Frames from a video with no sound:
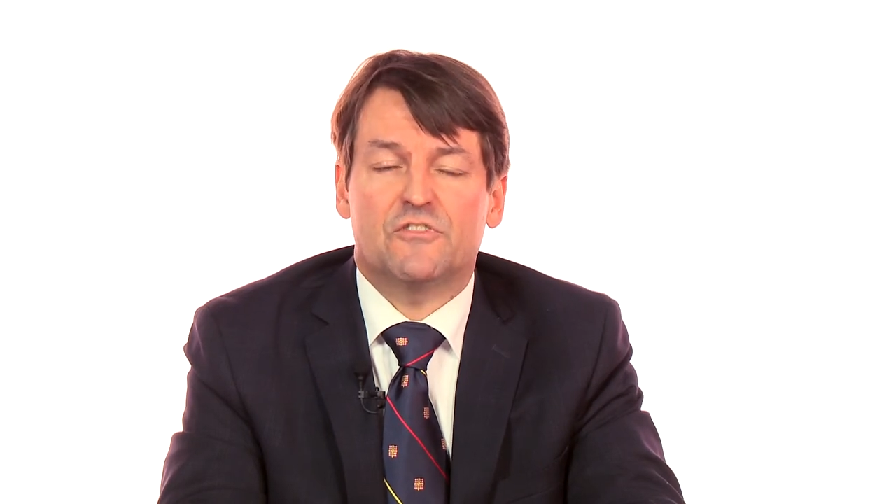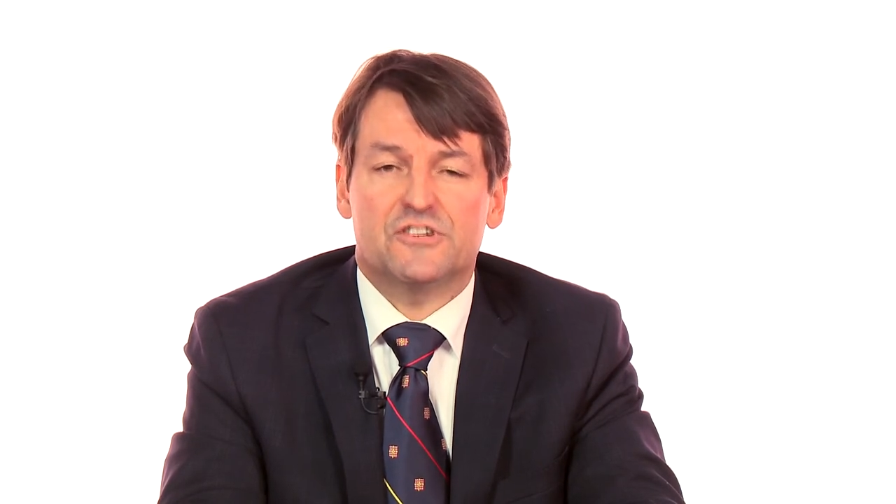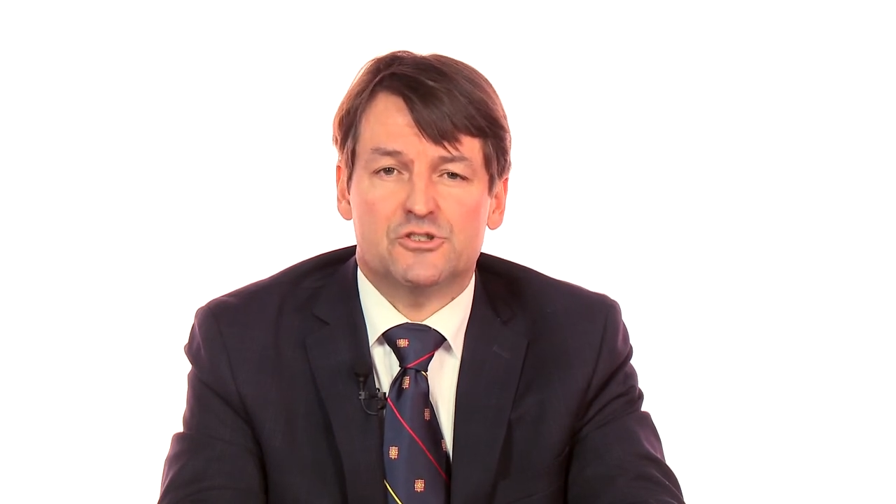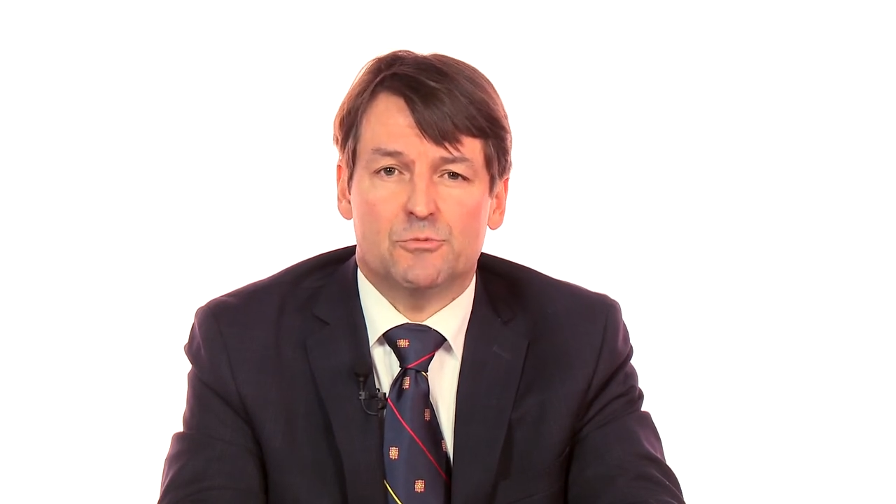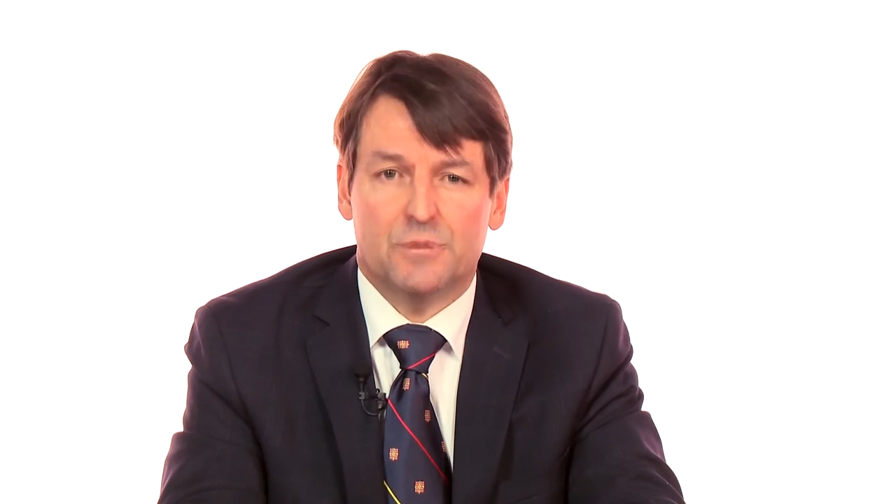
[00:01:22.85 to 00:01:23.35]

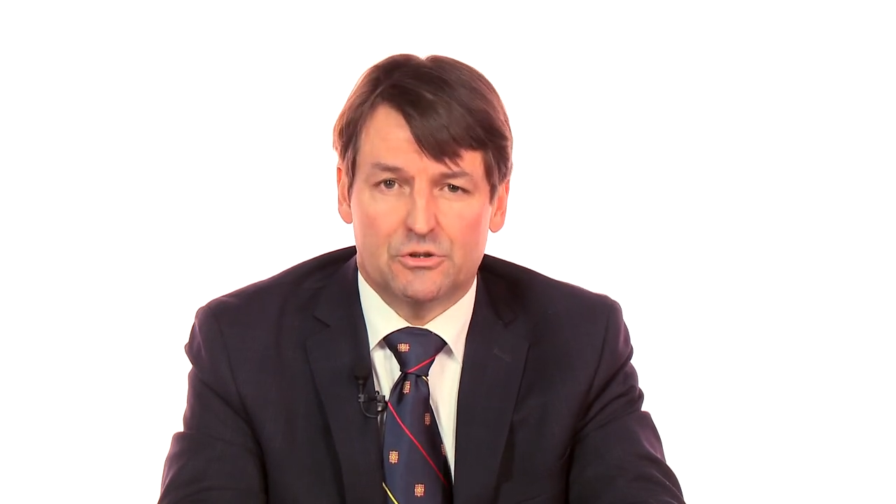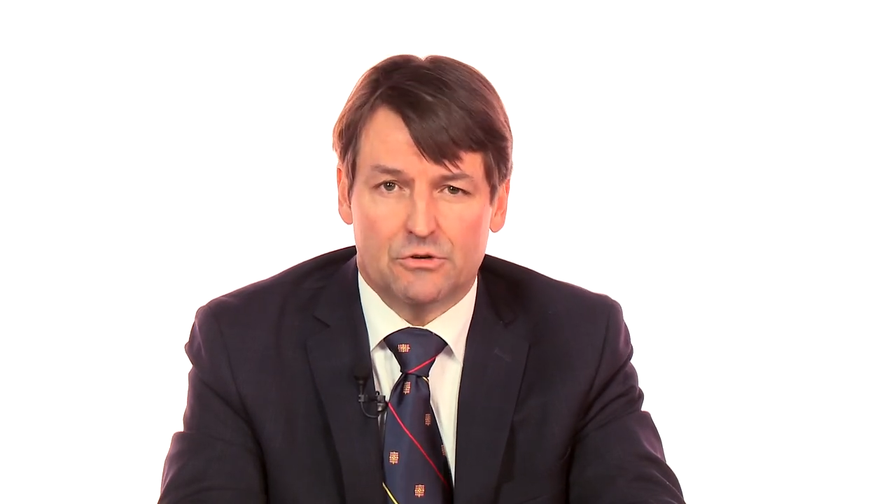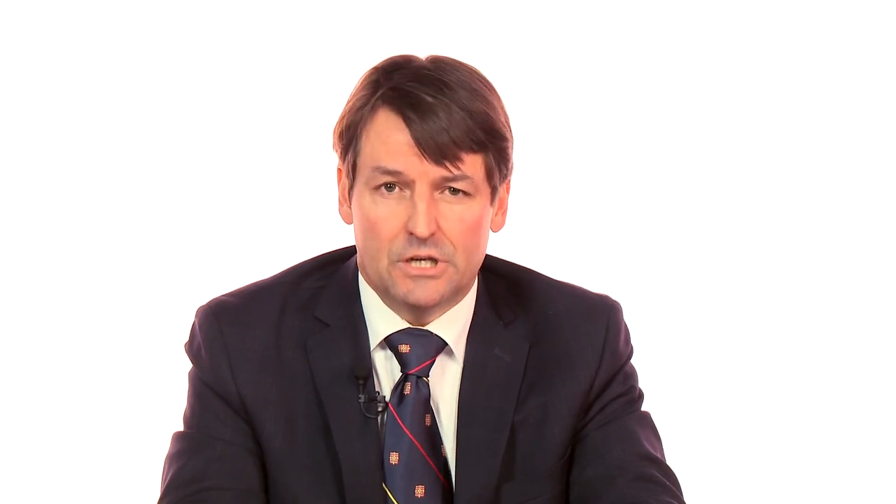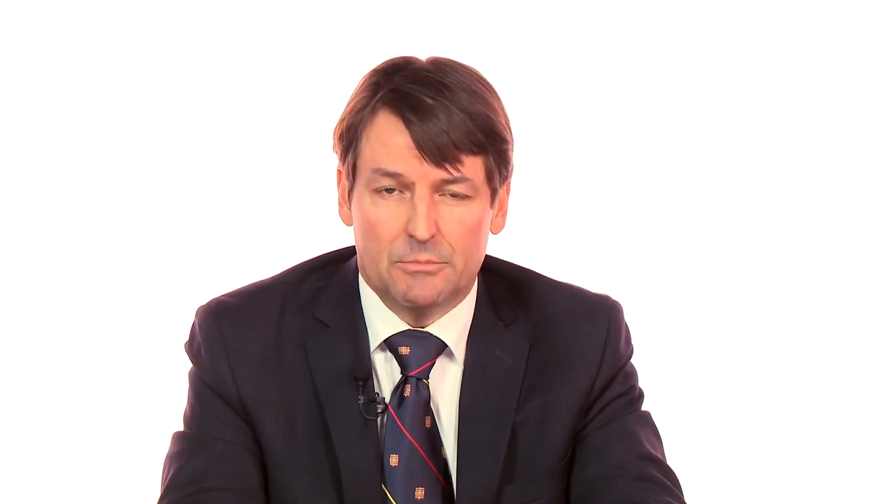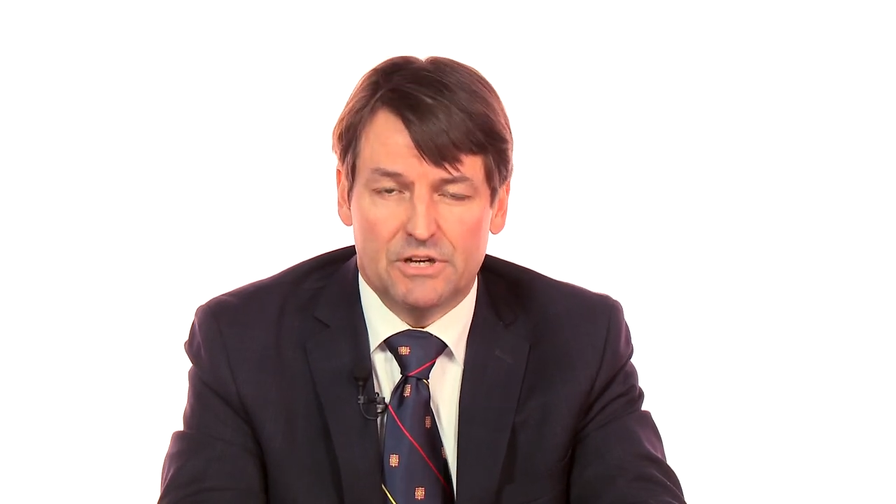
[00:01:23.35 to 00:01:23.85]
Professor
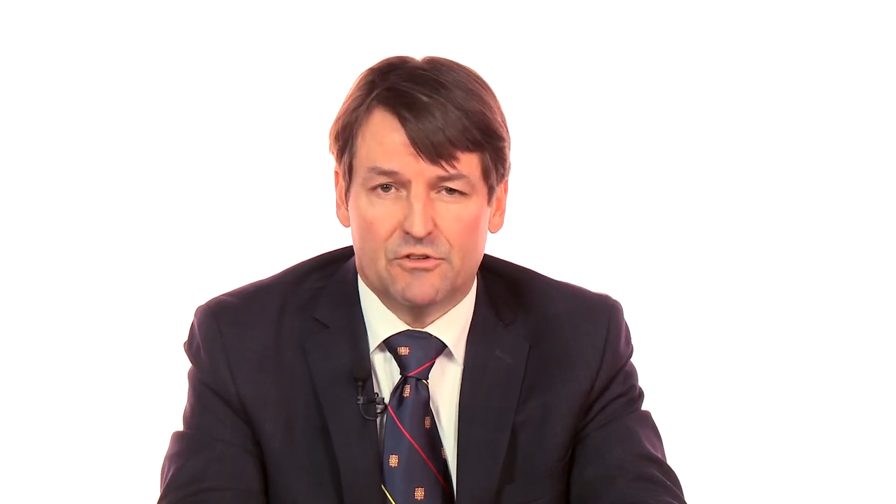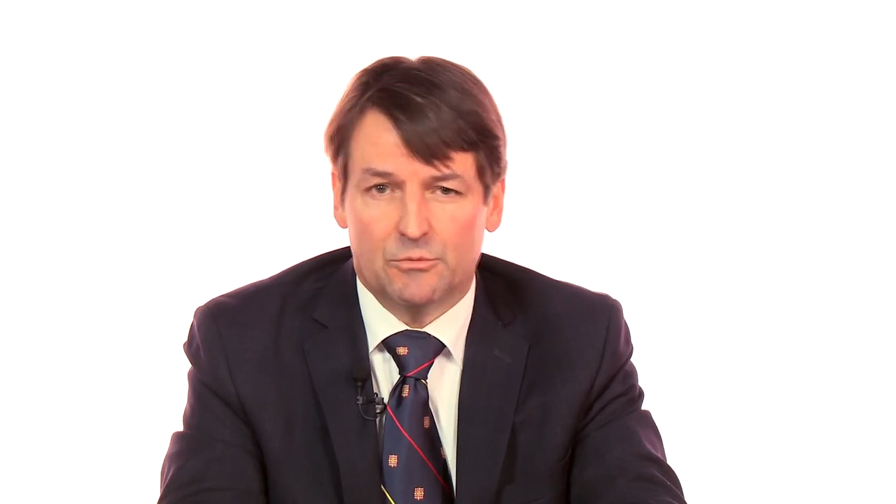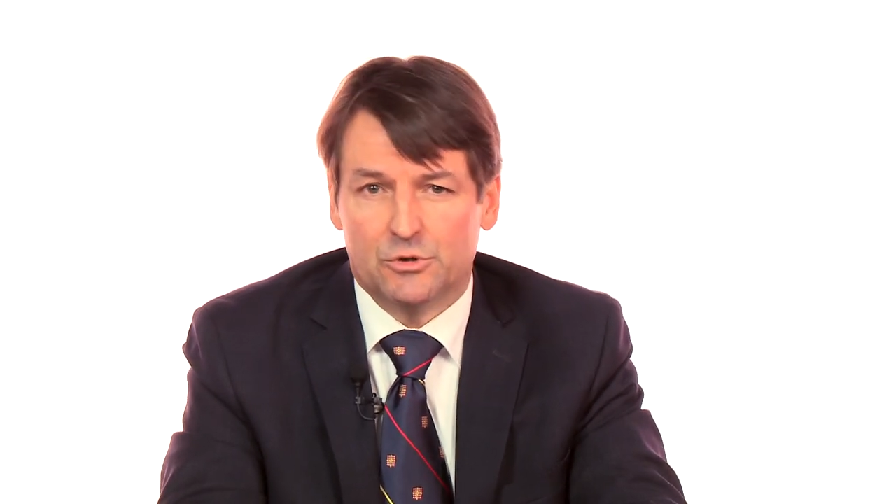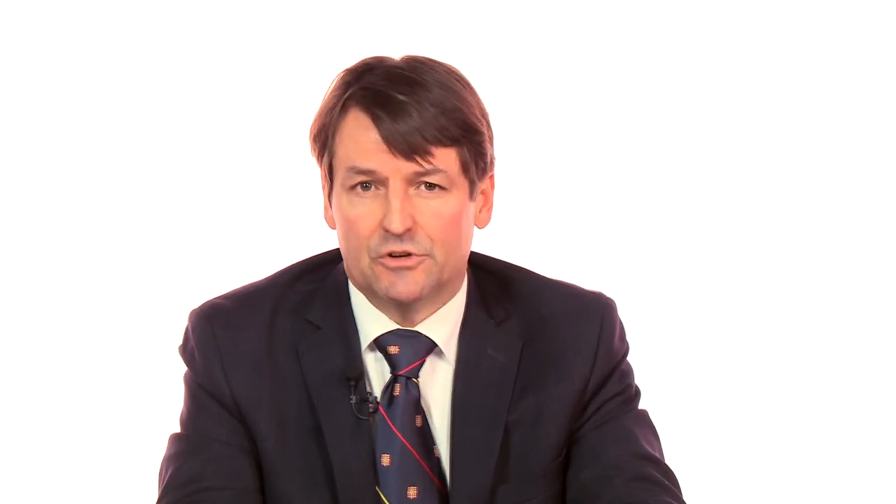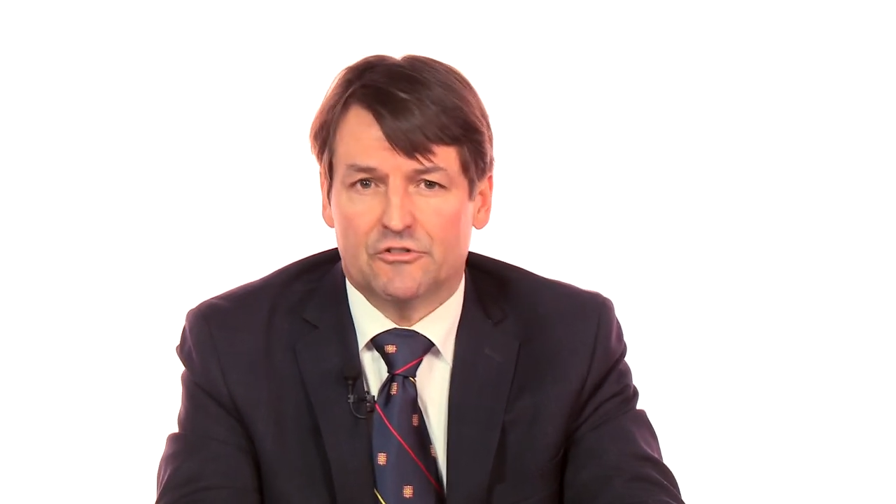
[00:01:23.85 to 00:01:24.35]
Peter Libby
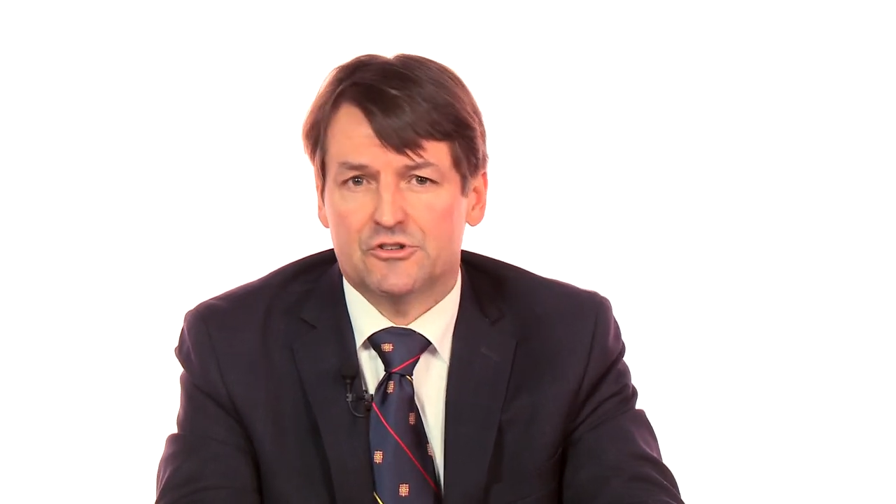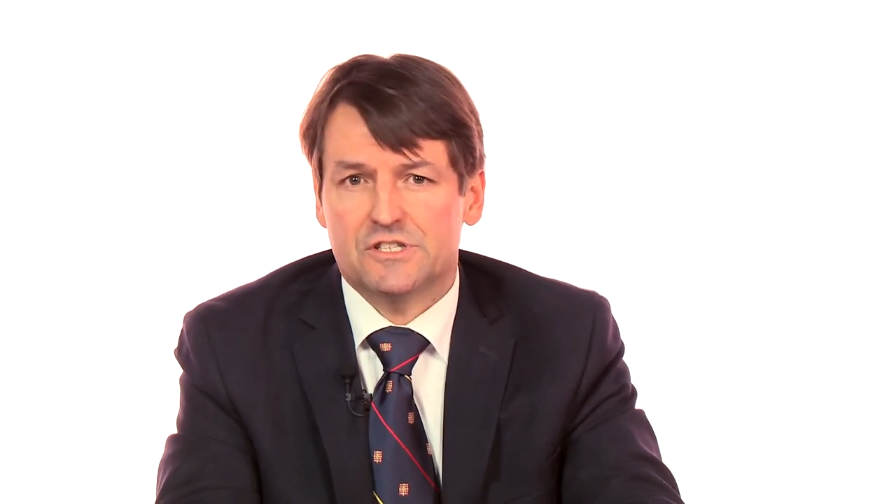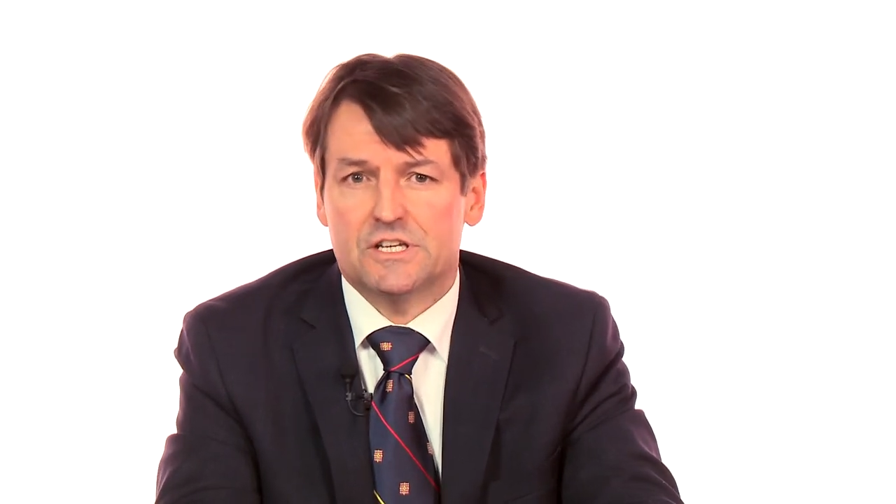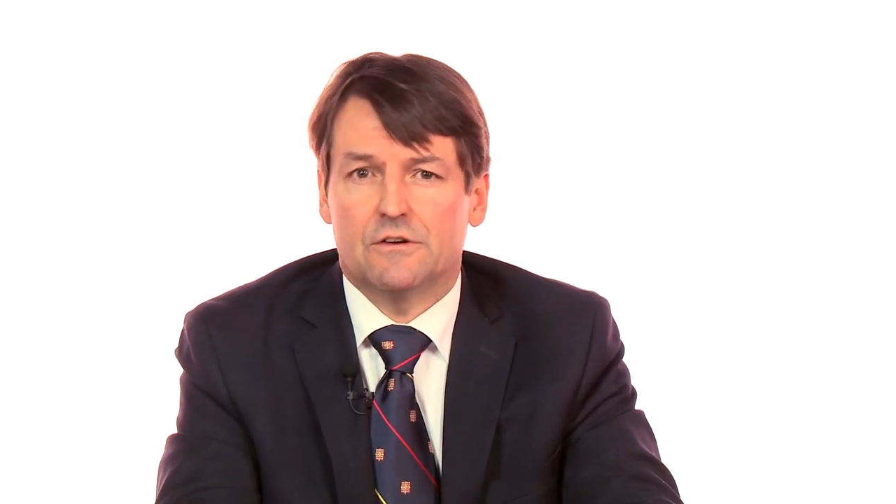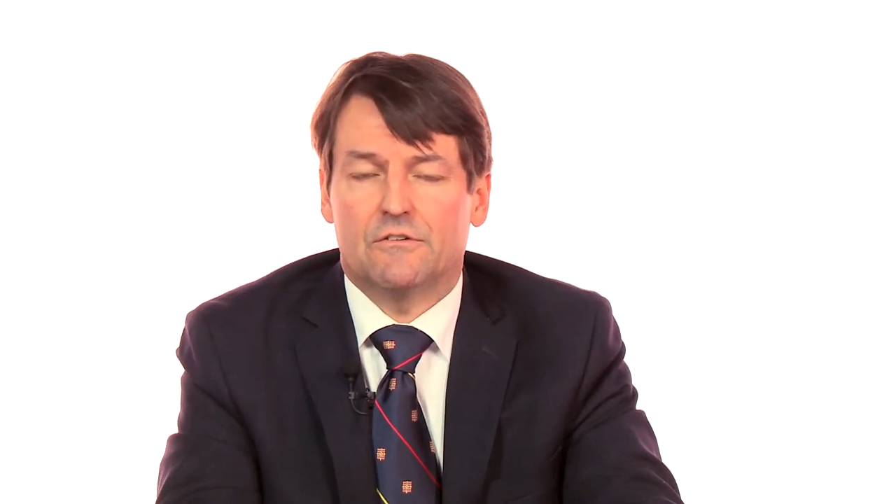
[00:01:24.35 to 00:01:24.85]
from University